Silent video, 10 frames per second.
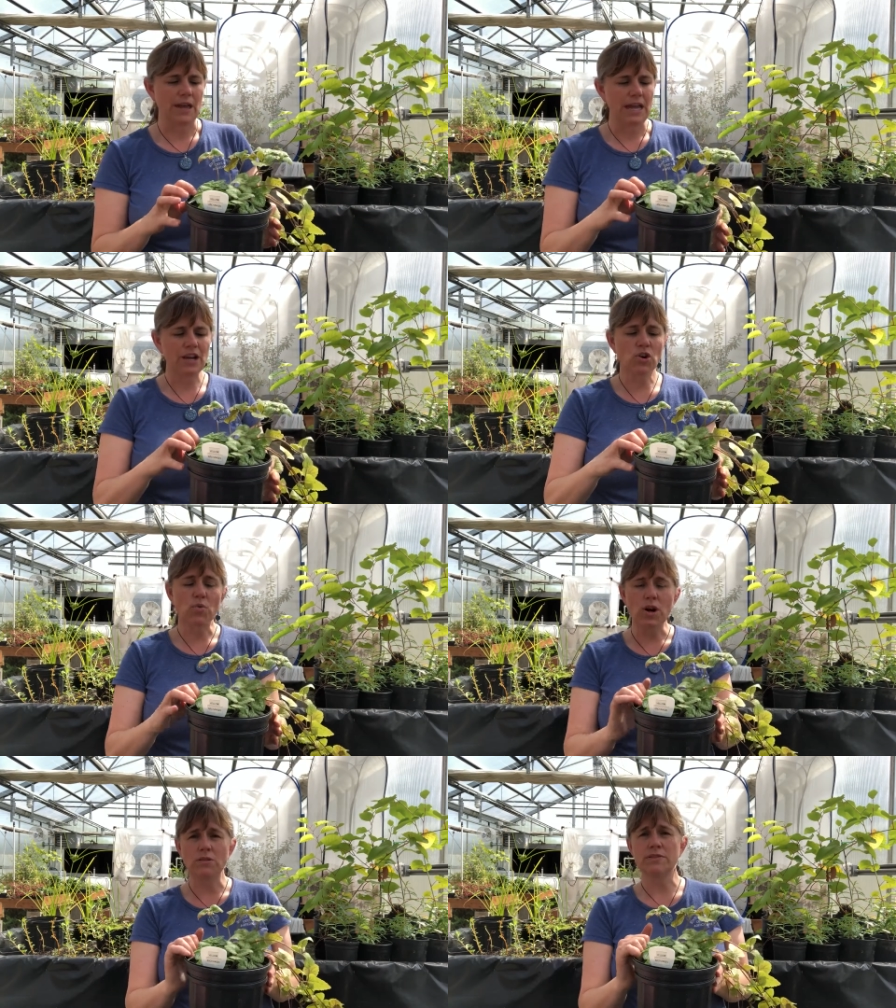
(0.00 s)
It
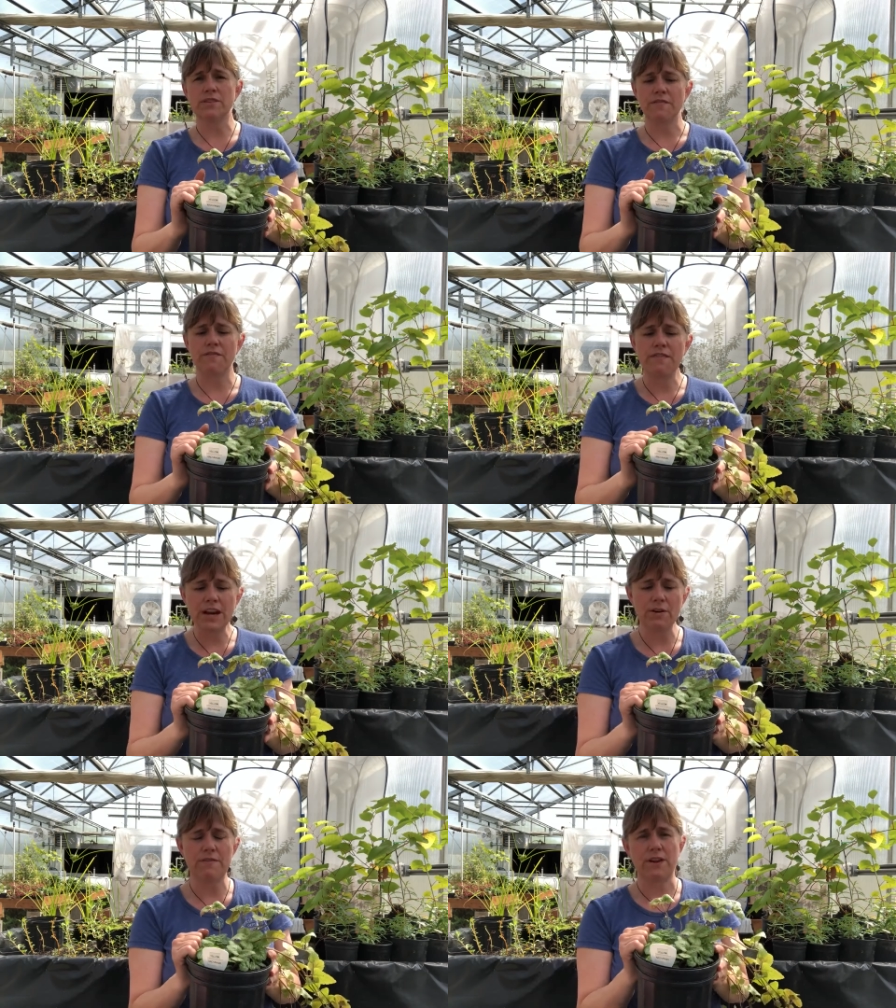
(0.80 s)
grows
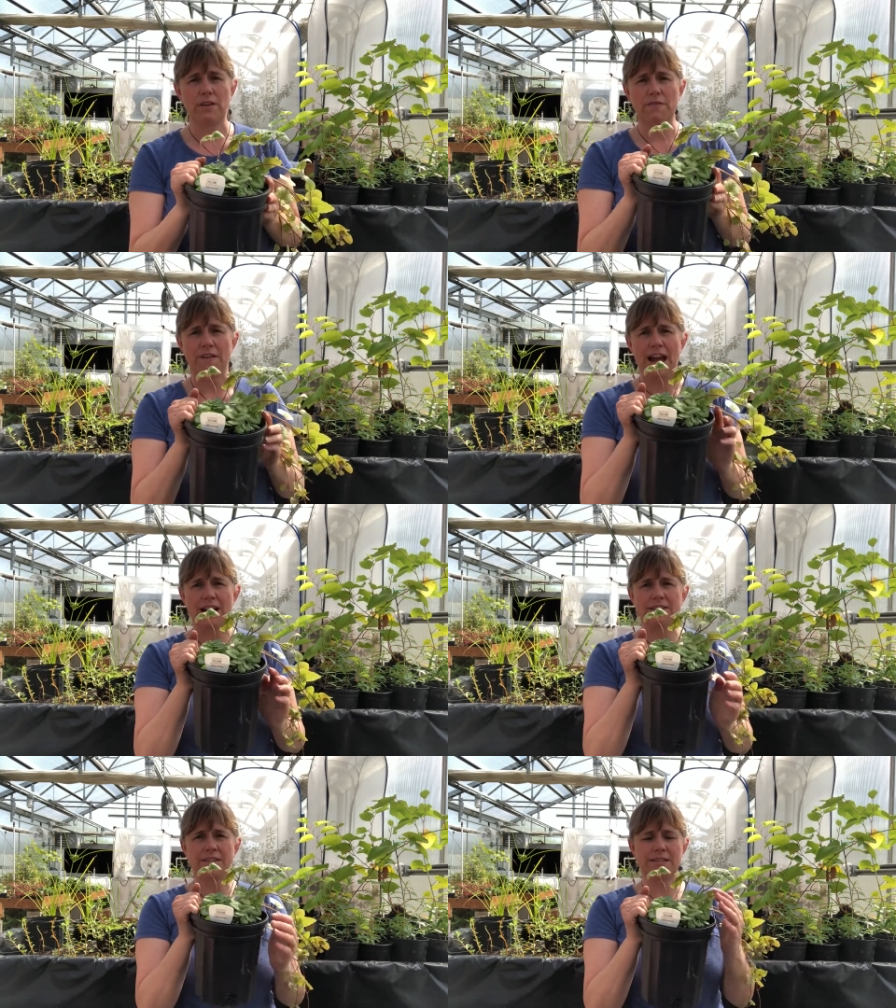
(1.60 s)
very, very
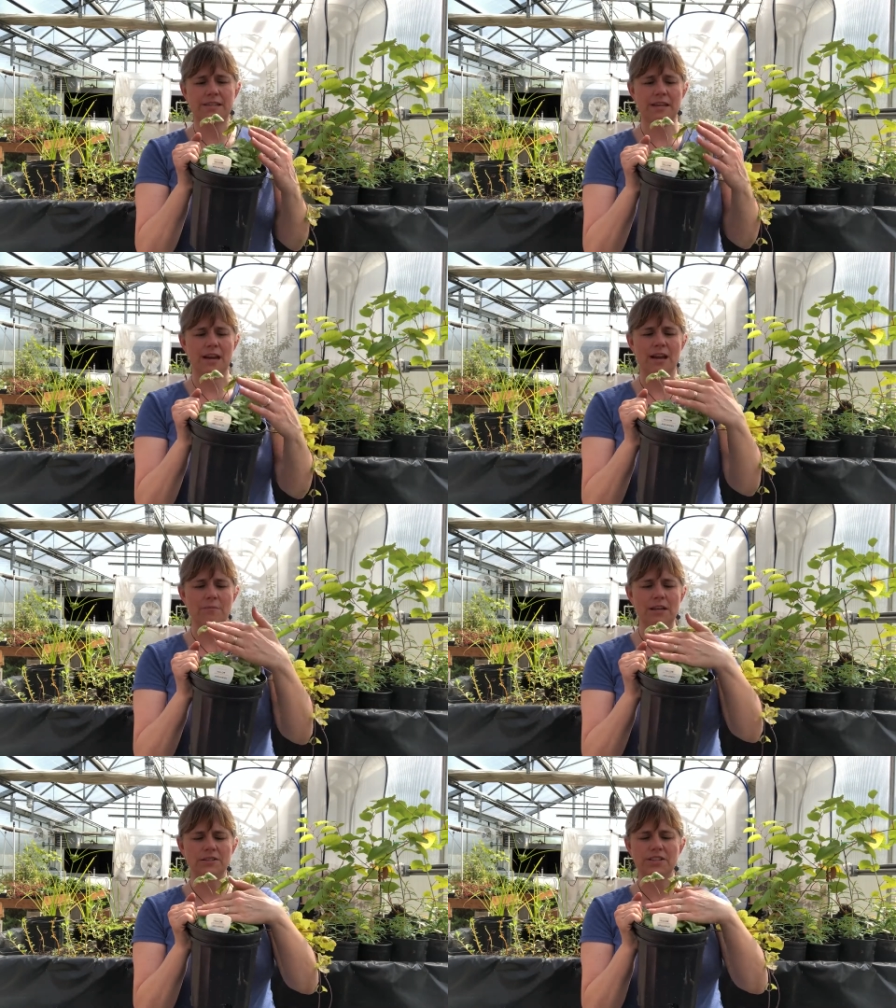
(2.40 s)
fast.
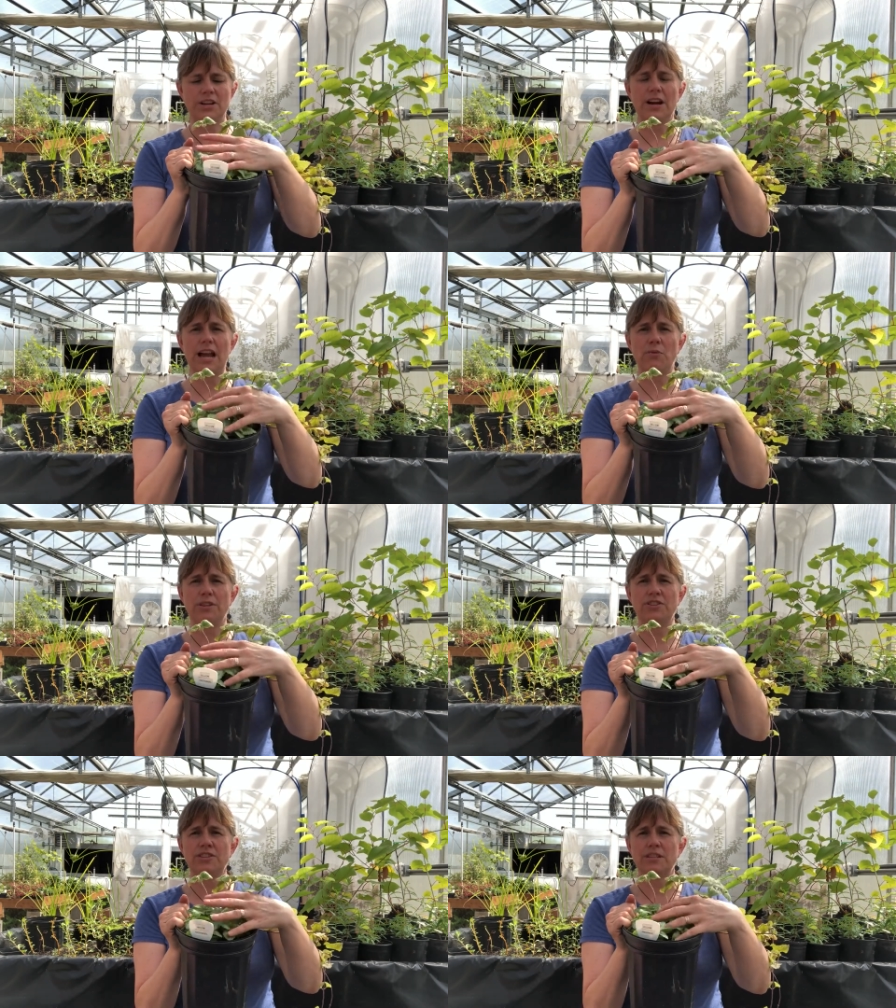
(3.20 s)
It'll start out
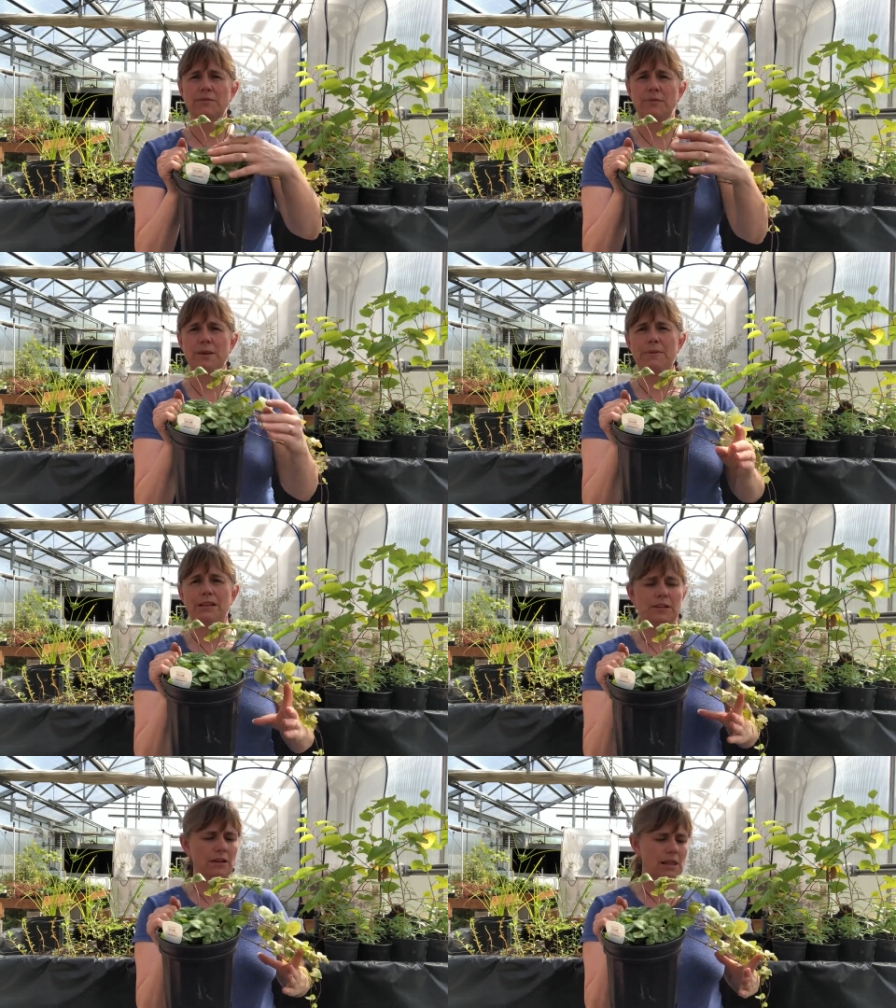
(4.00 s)
with just maybe
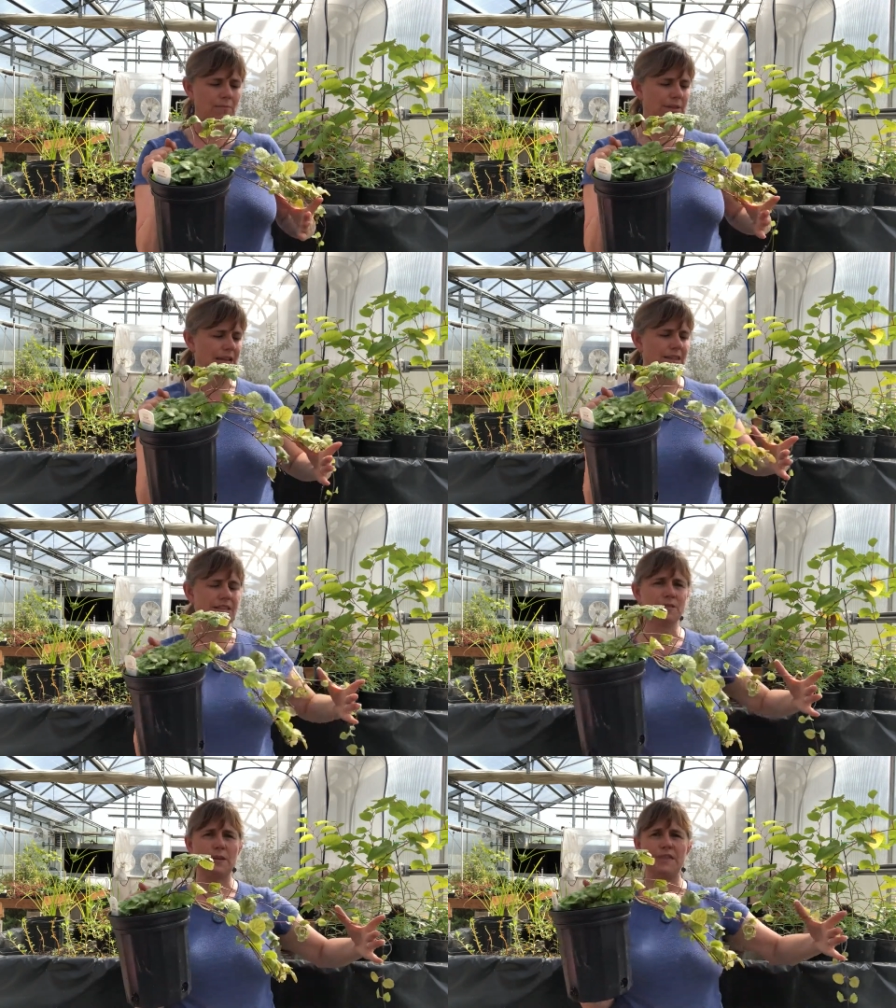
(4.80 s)
a little clump like
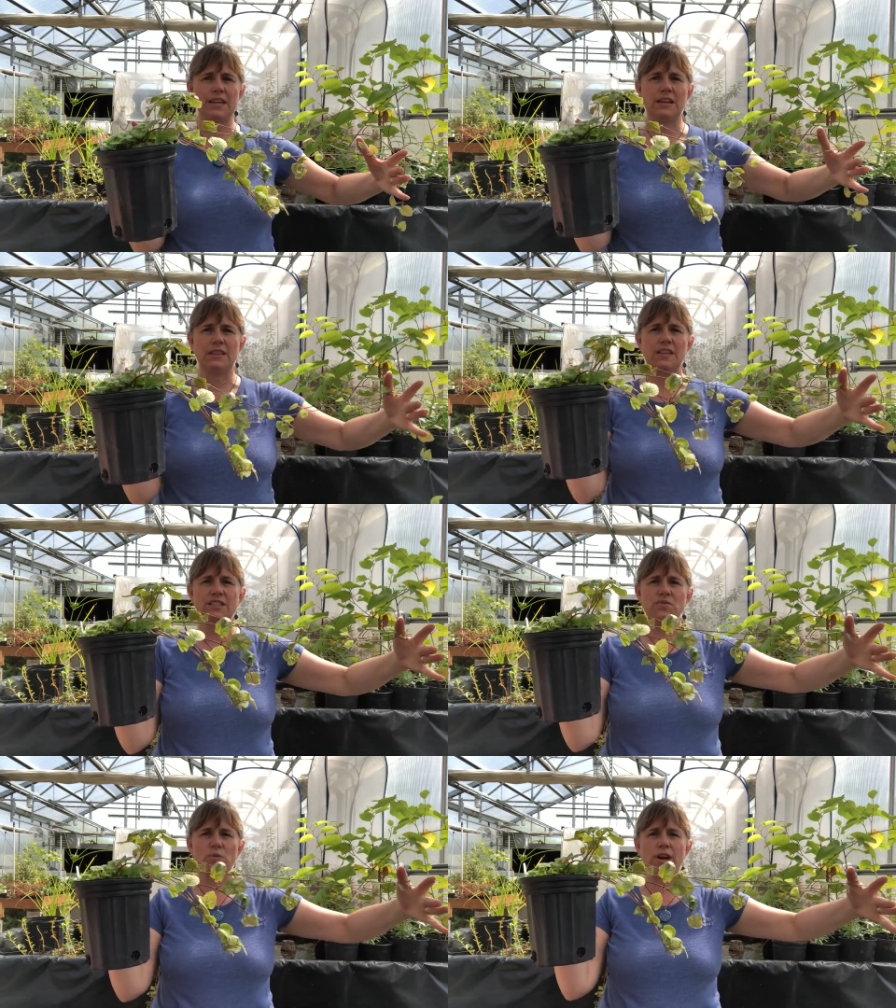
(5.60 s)
this, but then
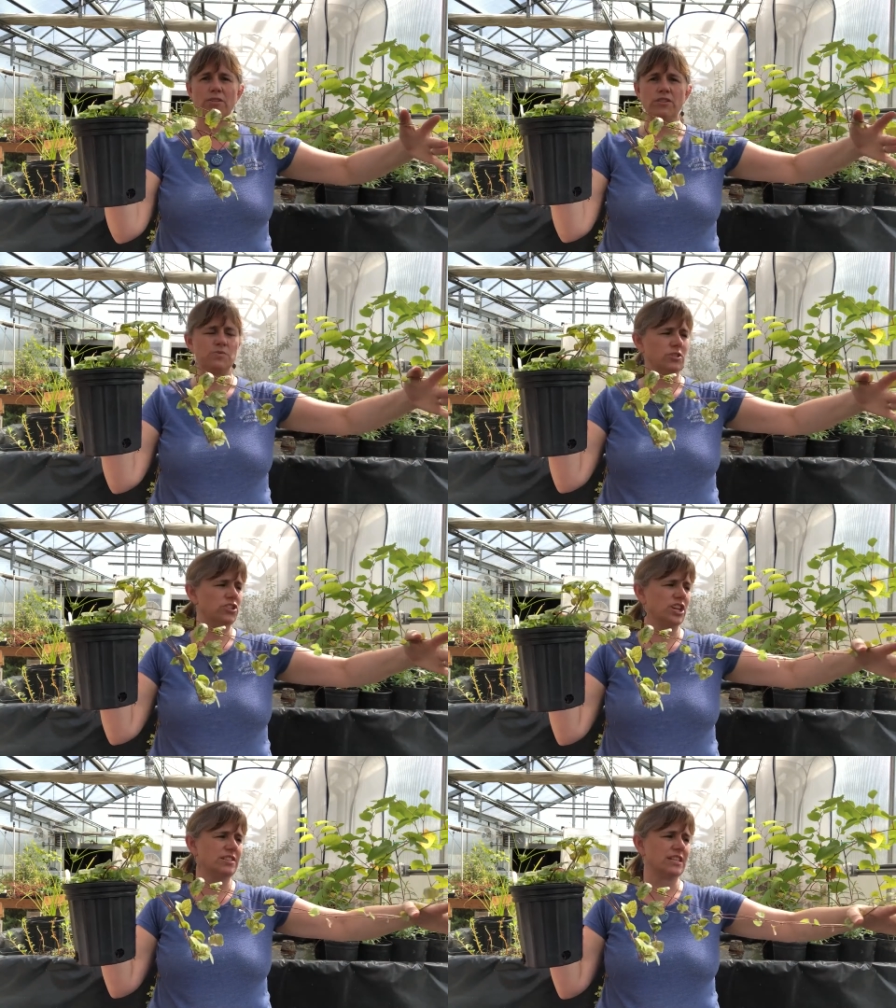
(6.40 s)
these runners will
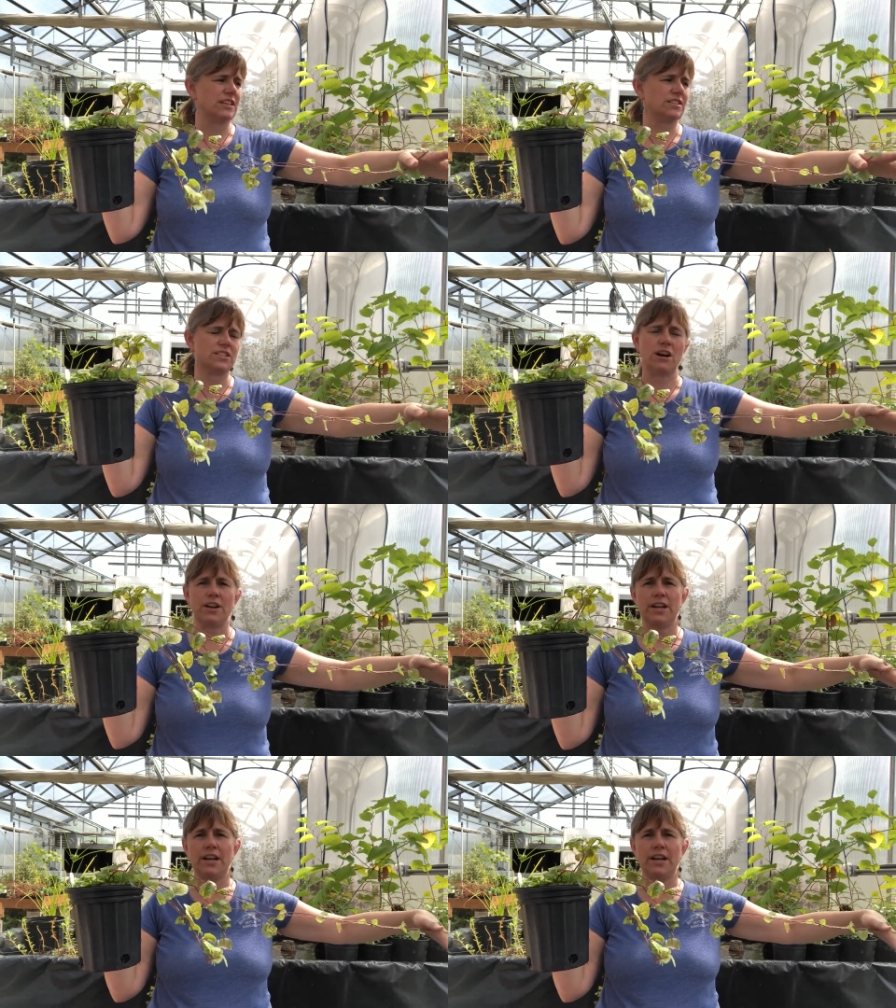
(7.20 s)
just get started.